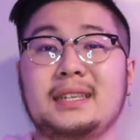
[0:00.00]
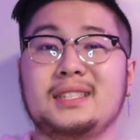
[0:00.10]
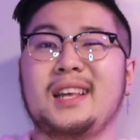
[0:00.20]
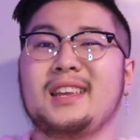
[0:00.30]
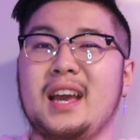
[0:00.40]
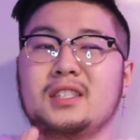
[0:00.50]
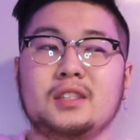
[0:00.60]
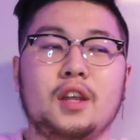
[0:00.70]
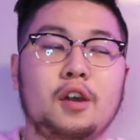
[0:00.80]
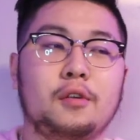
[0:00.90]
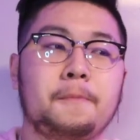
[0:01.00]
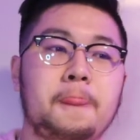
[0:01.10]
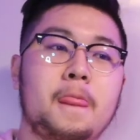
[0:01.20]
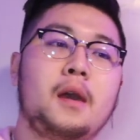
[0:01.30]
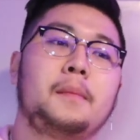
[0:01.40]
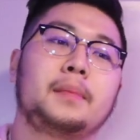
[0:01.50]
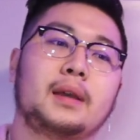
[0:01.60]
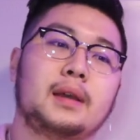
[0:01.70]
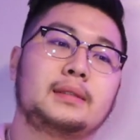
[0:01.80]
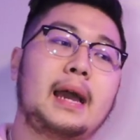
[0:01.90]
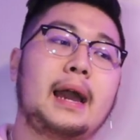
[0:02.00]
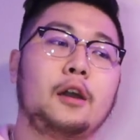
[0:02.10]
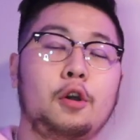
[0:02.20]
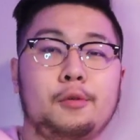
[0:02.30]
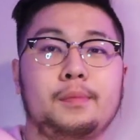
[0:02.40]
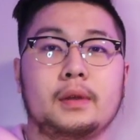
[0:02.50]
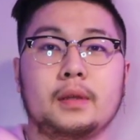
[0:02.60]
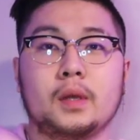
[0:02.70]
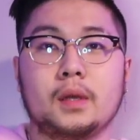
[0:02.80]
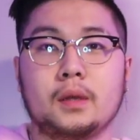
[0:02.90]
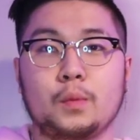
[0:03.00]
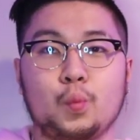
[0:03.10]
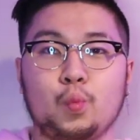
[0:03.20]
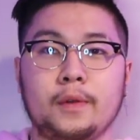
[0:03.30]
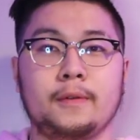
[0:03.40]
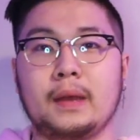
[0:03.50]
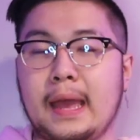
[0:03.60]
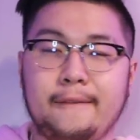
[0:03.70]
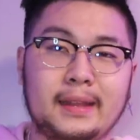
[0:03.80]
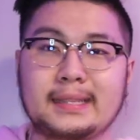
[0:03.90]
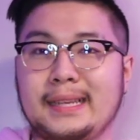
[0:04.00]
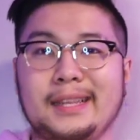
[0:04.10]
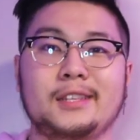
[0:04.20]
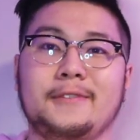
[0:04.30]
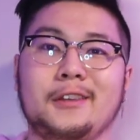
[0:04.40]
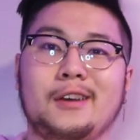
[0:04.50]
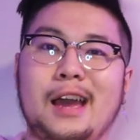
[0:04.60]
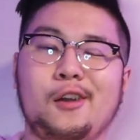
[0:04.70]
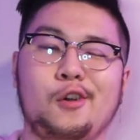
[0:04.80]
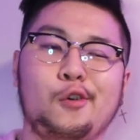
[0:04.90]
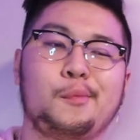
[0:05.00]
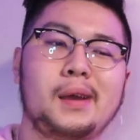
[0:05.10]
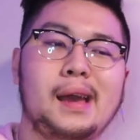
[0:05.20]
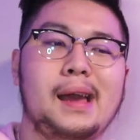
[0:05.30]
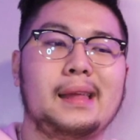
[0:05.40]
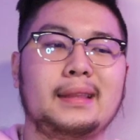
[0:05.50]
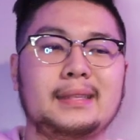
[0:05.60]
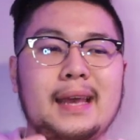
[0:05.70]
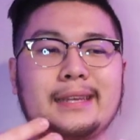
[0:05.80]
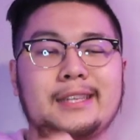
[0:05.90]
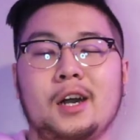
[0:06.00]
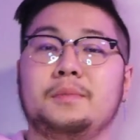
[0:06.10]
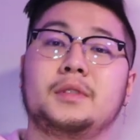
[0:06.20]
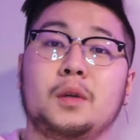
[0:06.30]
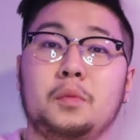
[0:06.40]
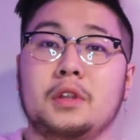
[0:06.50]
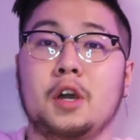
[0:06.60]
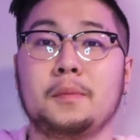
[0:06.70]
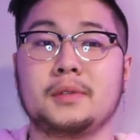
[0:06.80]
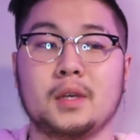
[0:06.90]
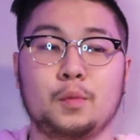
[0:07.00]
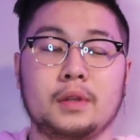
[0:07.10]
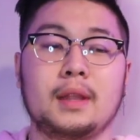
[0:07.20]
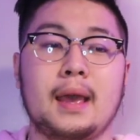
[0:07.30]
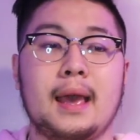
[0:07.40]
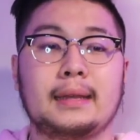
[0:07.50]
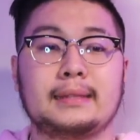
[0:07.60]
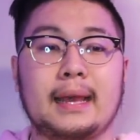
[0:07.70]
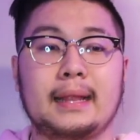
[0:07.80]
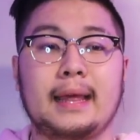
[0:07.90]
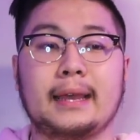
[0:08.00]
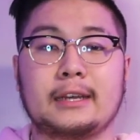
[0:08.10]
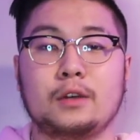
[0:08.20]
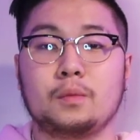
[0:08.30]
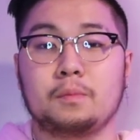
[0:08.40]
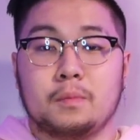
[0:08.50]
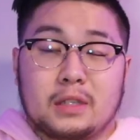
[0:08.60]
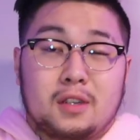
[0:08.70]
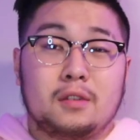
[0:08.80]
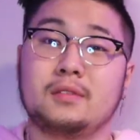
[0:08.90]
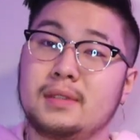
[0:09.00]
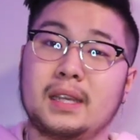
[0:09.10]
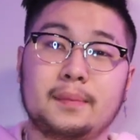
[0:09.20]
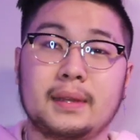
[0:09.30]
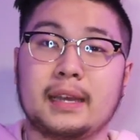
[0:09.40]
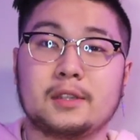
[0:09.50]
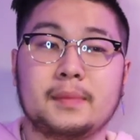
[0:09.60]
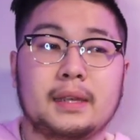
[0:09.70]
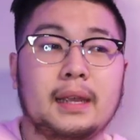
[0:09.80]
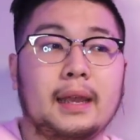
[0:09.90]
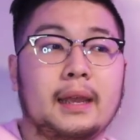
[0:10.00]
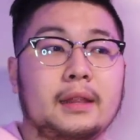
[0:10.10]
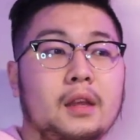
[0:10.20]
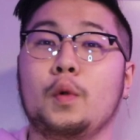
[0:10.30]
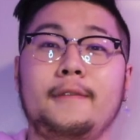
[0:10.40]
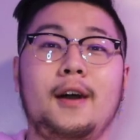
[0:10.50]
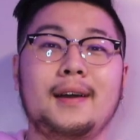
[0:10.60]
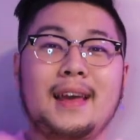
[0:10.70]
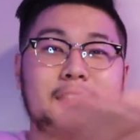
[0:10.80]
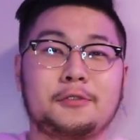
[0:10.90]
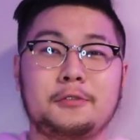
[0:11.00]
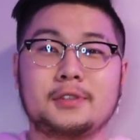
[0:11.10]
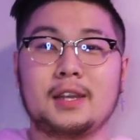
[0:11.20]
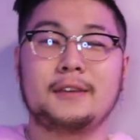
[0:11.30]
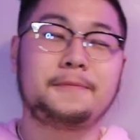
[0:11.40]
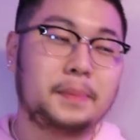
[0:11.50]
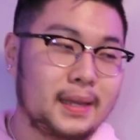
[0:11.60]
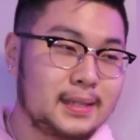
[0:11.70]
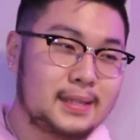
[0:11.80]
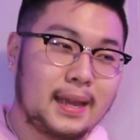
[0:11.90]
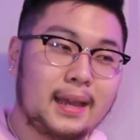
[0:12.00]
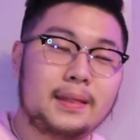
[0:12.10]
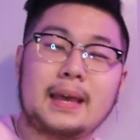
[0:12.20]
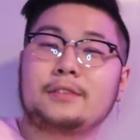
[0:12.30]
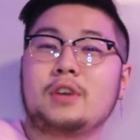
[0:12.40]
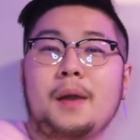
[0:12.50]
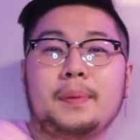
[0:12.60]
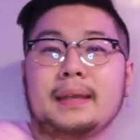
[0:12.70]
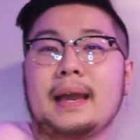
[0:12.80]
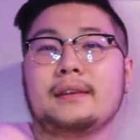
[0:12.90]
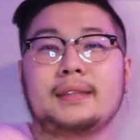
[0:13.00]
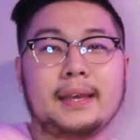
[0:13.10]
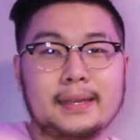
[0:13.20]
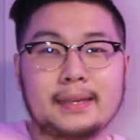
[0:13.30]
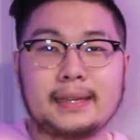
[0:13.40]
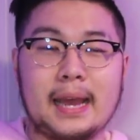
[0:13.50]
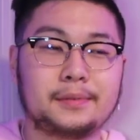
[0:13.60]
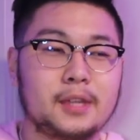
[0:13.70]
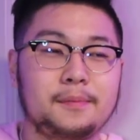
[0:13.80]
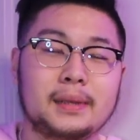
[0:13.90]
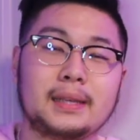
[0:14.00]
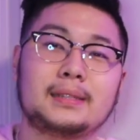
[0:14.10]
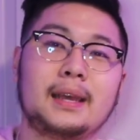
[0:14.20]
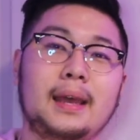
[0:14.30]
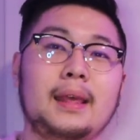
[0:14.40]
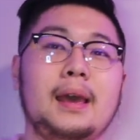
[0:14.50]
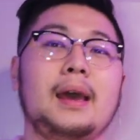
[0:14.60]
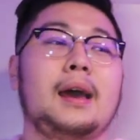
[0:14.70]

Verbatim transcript: I just thought y'all should know because I hope with everything said in this video, I hope this has helped someone, helped someone that like is going to the same thing as me and with all that school stuff being said, that dropping out, taking a gap stuff being said,